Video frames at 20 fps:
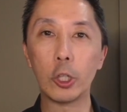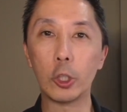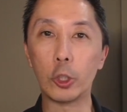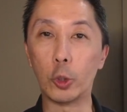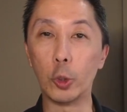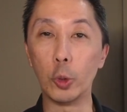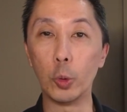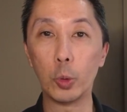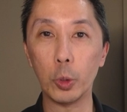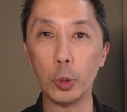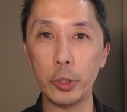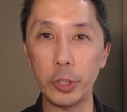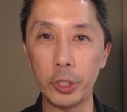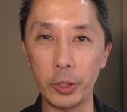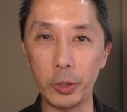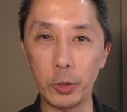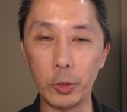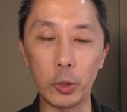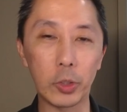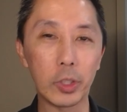Google
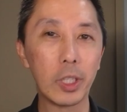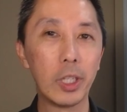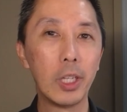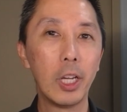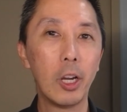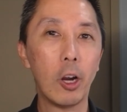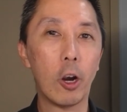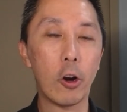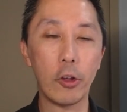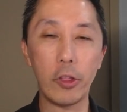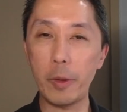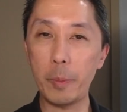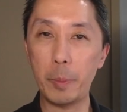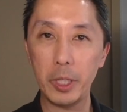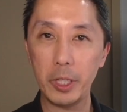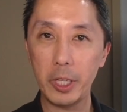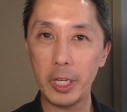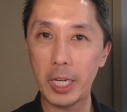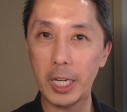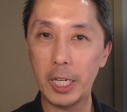News. Are they
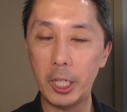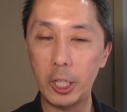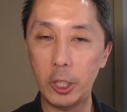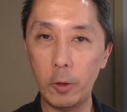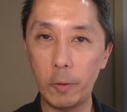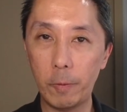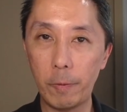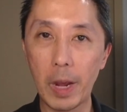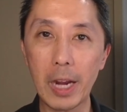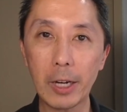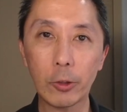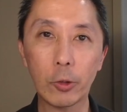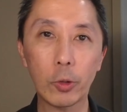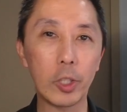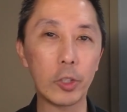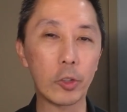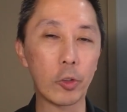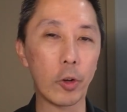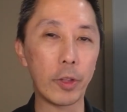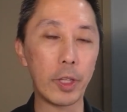building any new
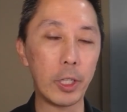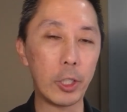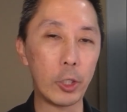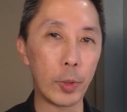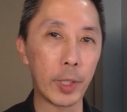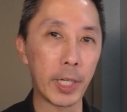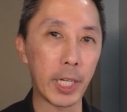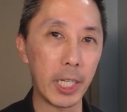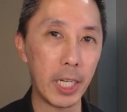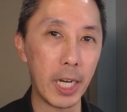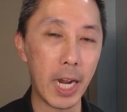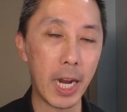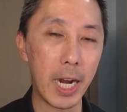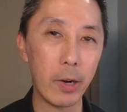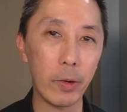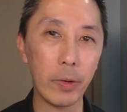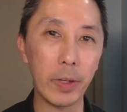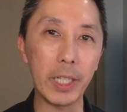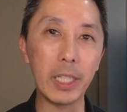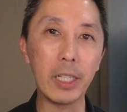factories? Are they doing any
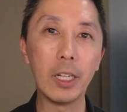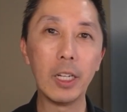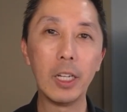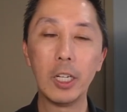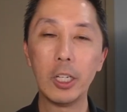hiring?